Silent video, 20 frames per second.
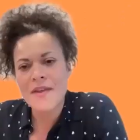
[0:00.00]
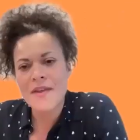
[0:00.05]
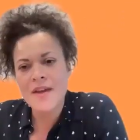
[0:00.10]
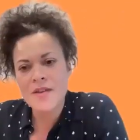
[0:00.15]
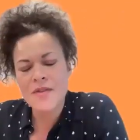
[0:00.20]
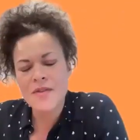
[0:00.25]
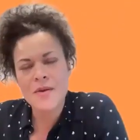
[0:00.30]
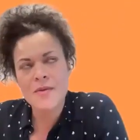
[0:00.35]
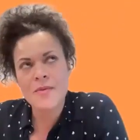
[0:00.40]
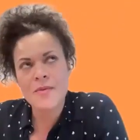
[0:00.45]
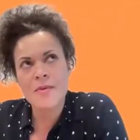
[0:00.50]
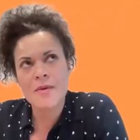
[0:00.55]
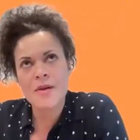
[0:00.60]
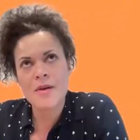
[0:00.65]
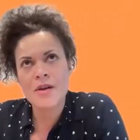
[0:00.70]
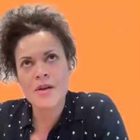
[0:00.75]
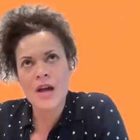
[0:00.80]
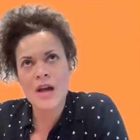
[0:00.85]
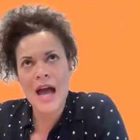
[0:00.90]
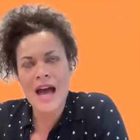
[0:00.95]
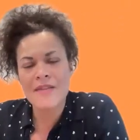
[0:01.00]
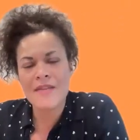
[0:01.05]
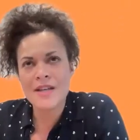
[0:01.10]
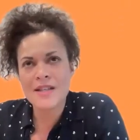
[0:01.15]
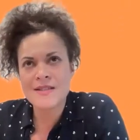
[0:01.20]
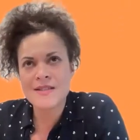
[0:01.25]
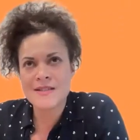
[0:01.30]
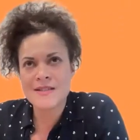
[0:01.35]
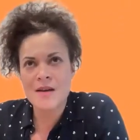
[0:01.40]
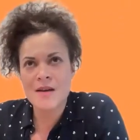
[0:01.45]
think
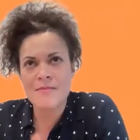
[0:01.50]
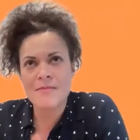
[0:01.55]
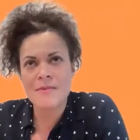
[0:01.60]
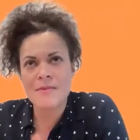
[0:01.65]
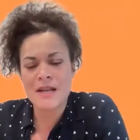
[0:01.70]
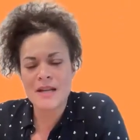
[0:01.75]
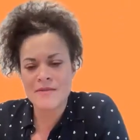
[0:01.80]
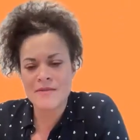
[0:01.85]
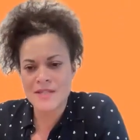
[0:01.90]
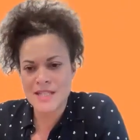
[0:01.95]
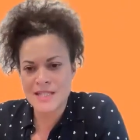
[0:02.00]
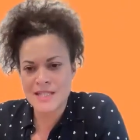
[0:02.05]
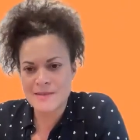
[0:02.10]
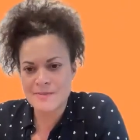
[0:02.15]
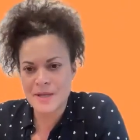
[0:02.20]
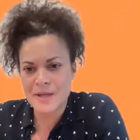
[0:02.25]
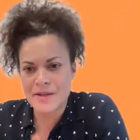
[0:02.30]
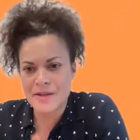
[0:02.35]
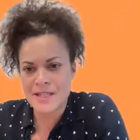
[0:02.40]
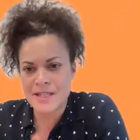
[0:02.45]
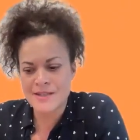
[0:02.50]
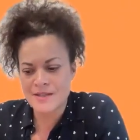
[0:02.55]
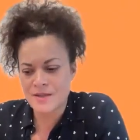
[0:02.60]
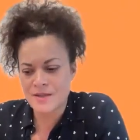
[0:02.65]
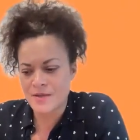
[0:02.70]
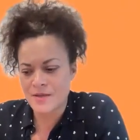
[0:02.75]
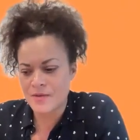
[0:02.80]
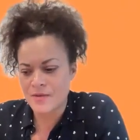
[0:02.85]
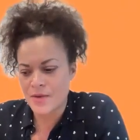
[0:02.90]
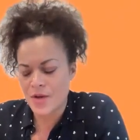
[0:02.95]
having some lived experience
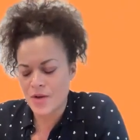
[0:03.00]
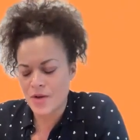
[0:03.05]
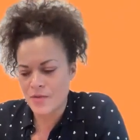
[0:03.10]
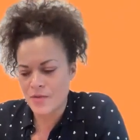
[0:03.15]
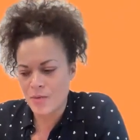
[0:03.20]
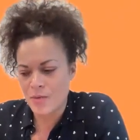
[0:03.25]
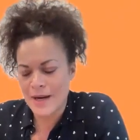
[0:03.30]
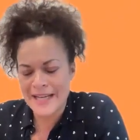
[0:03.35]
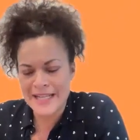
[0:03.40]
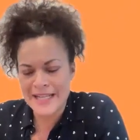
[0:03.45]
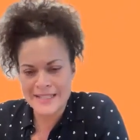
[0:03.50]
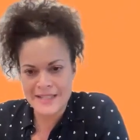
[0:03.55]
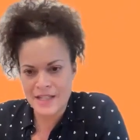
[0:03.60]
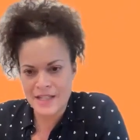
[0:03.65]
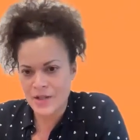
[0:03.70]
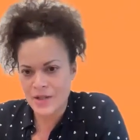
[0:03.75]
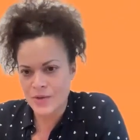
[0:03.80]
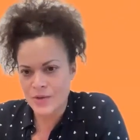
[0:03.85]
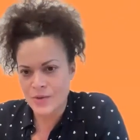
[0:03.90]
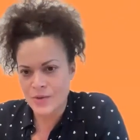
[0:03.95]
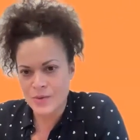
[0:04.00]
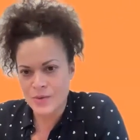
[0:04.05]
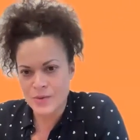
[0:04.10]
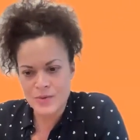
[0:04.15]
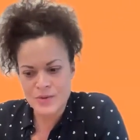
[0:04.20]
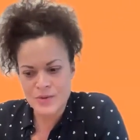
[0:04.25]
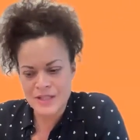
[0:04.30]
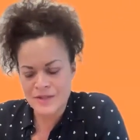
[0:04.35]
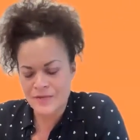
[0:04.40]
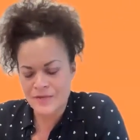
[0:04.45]
of ways that you're
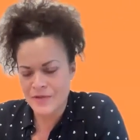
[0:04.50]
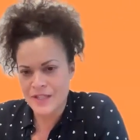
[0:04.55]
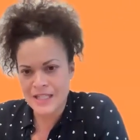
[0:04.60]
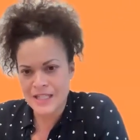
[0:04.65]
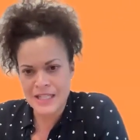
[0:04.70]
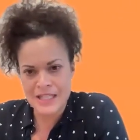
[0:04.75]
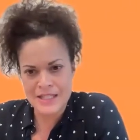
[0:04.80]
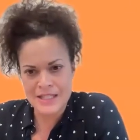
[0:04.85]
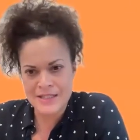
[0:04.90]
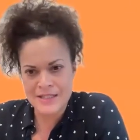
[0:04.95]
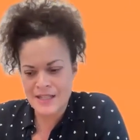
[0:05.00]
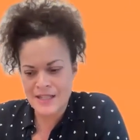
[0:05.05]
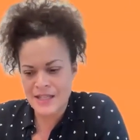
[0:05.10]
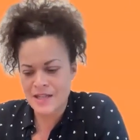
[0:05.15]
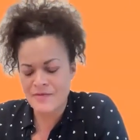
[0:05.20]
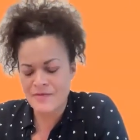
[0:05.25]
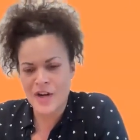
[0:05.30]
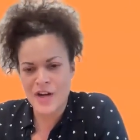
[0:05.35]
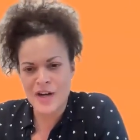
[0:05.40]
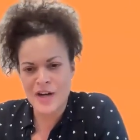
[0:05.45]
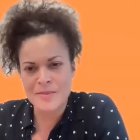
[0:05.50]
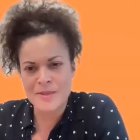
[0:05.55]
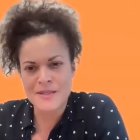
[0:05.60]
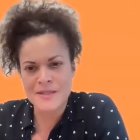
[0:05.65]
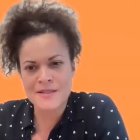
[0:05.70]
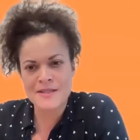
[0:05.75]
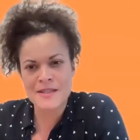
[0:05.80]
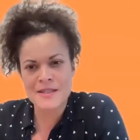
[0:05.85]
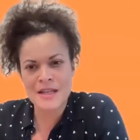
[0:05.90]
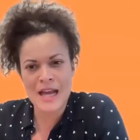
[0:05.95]
different in certain
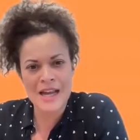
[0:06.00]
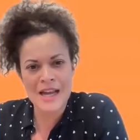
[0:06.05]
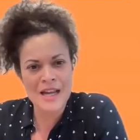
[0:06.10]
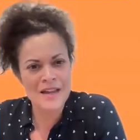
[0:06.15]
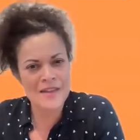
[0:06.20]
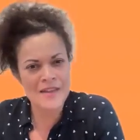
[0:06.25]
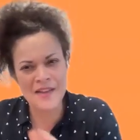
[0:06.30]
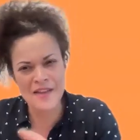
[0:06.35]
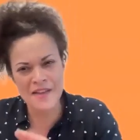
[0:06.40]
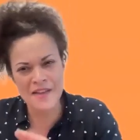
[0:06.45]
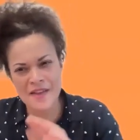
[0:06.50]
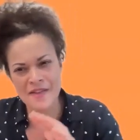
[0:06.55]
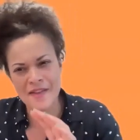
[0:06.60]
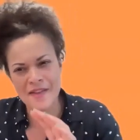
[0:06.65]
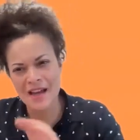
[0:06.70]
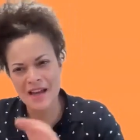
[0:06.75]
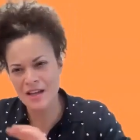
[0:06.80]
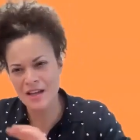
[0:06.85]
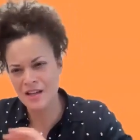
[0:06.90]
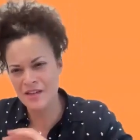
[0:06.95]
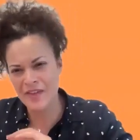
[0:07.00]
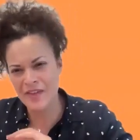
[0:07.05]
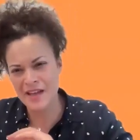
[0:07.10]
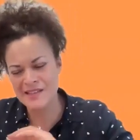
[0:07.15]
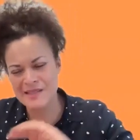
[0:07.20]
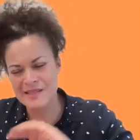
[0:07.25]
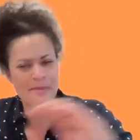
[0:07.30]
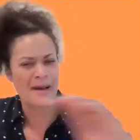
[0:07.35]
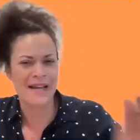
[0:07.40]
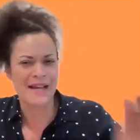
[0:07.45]
environments, and
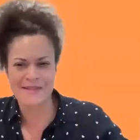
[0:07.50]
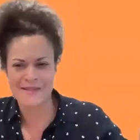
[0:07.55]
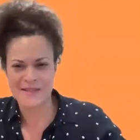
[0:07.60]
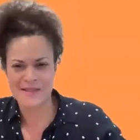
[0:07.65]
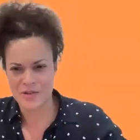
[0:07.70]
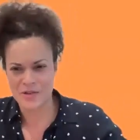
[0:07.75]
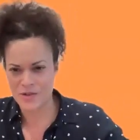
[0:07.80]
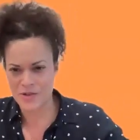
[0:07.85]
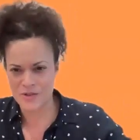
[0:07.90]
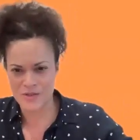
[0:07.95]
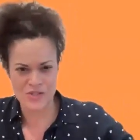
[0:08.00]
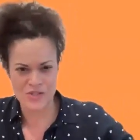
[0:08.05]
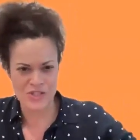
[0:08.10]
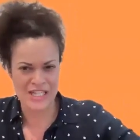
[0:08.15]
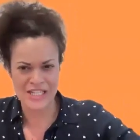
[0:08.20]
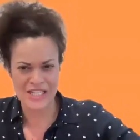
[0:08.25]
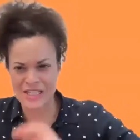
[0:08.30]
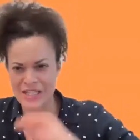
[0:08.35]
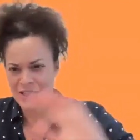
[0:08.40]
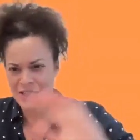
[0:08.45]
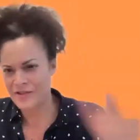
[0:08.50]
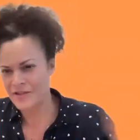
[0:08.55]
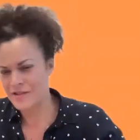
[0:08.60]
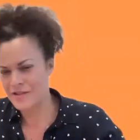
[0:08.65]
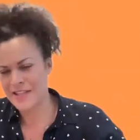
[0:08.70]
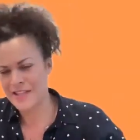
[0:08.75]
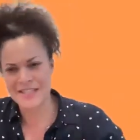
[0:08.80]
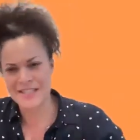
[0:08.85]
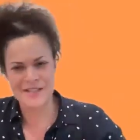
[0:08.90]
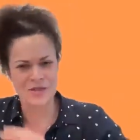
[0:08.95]
that spans across gender
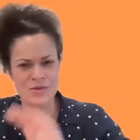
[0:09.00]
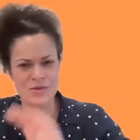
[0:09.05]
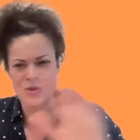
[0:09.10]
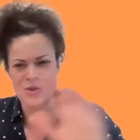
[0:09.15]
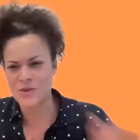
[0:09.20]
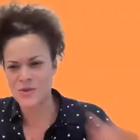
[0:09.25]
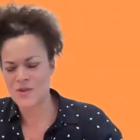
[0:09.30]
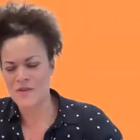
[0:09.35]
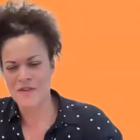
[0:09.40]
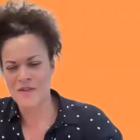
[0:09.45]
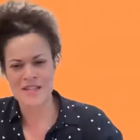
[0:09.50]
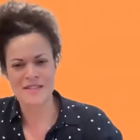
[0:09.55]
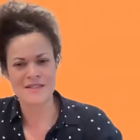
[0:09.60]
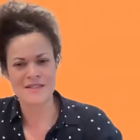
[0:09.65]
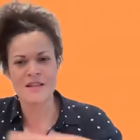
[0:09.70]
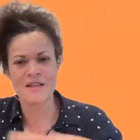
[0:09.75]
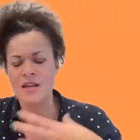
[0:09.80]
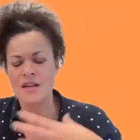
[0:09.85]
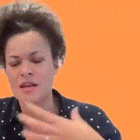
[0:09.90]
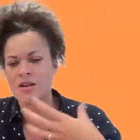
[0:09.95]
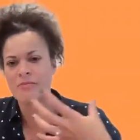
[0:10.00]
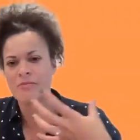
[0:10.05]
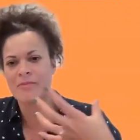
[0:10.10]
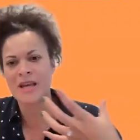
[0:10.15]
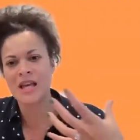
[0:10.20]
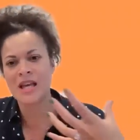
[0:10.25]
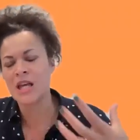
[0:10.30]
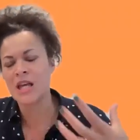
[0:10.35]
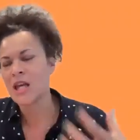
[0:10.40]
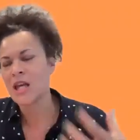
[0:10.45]
and race and all sorts of things. It
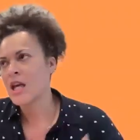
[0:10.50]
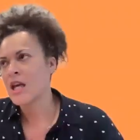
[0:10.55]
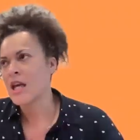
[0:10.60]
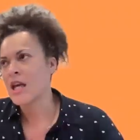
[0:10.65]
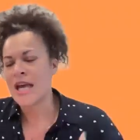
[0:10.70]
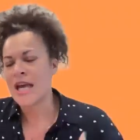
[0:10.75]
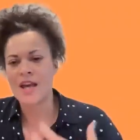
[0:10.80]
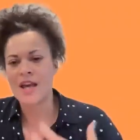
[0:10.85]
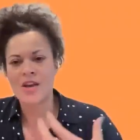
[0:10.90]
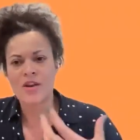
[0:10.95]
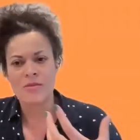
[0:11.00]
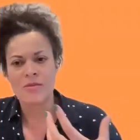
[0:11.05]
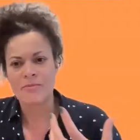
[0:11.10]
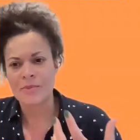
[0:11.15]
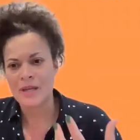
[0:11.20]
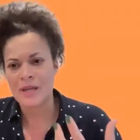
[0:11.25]
could